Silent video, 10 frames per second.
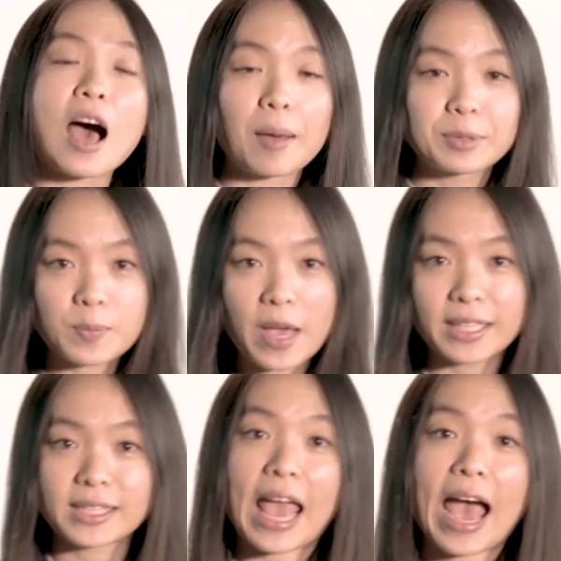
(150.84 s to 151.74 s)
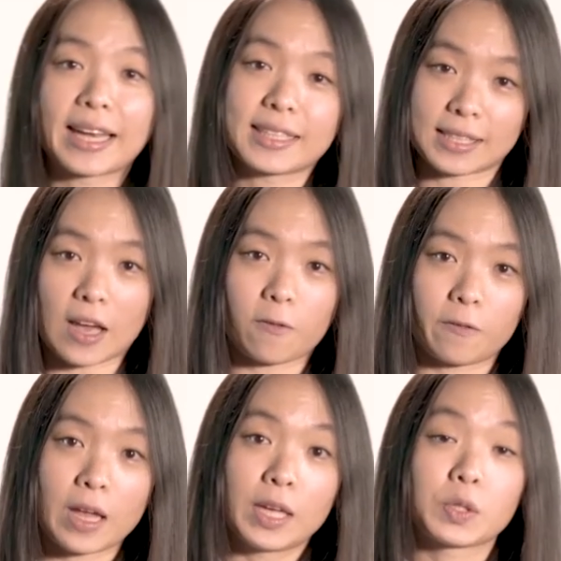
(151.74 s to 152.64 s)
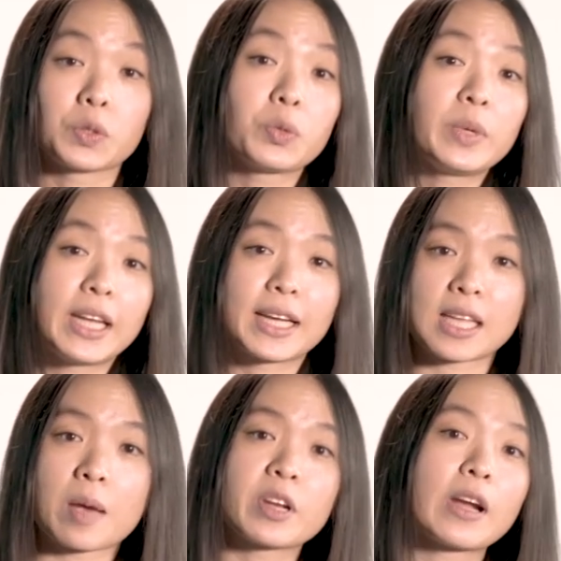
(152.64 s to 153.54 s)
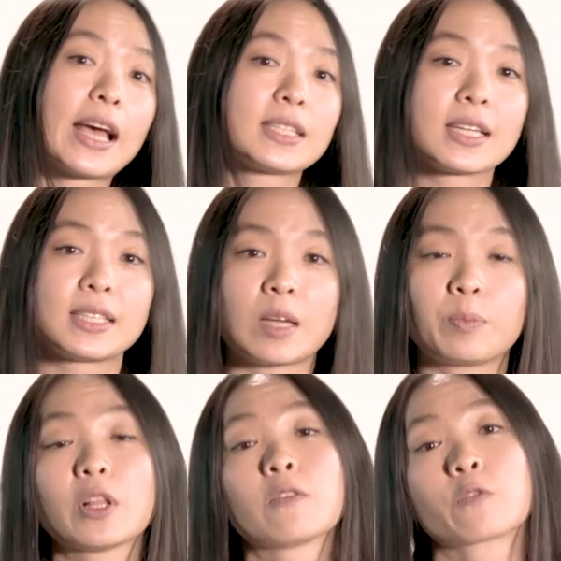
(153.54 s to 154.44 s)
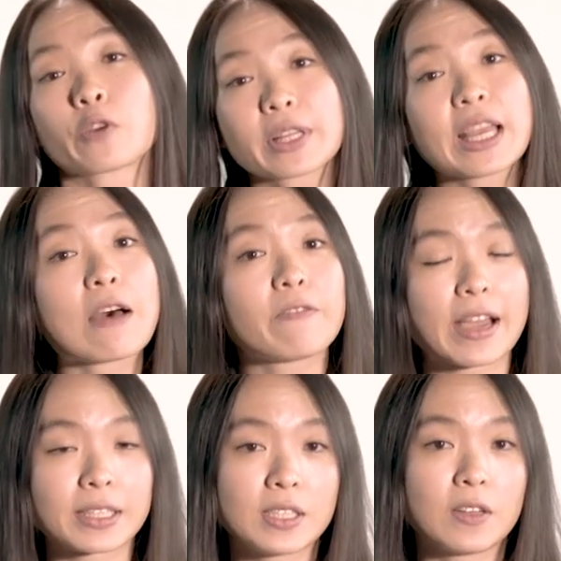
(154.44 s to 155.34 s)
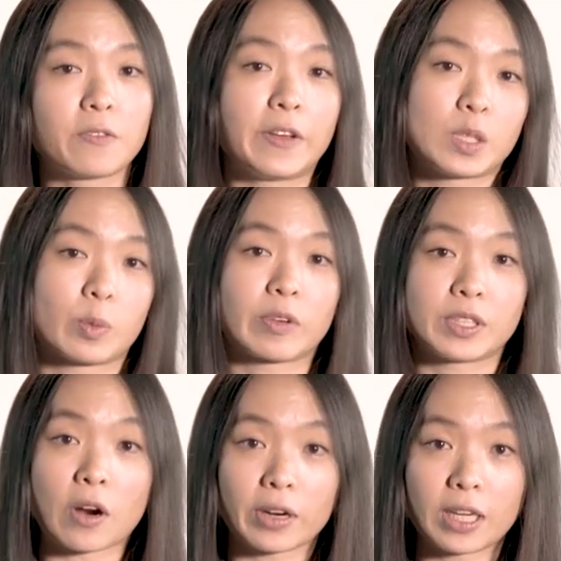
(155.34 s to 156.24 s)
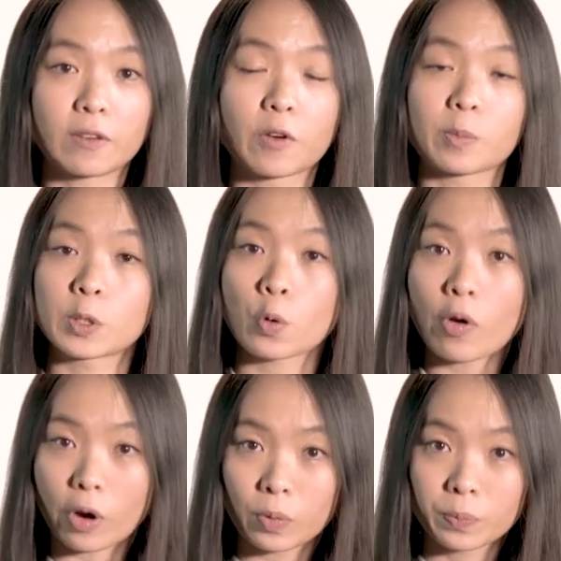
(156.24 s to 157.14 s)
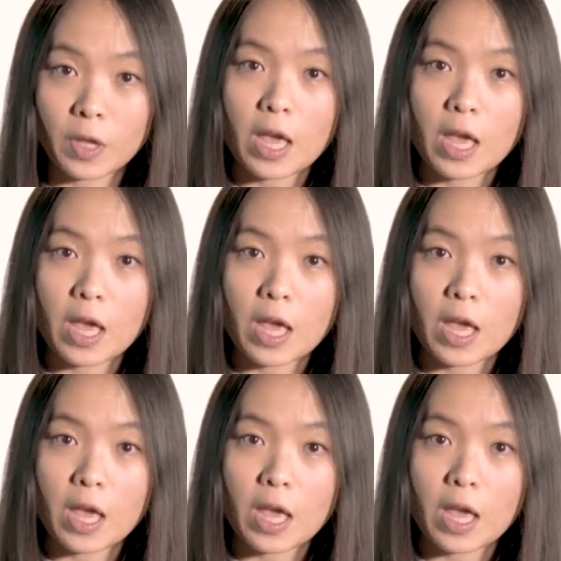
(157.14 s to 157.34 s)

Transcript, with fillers: optimize the ad itself. Social Media Examiner has an example of really effective Facebook retargeting from Scoro.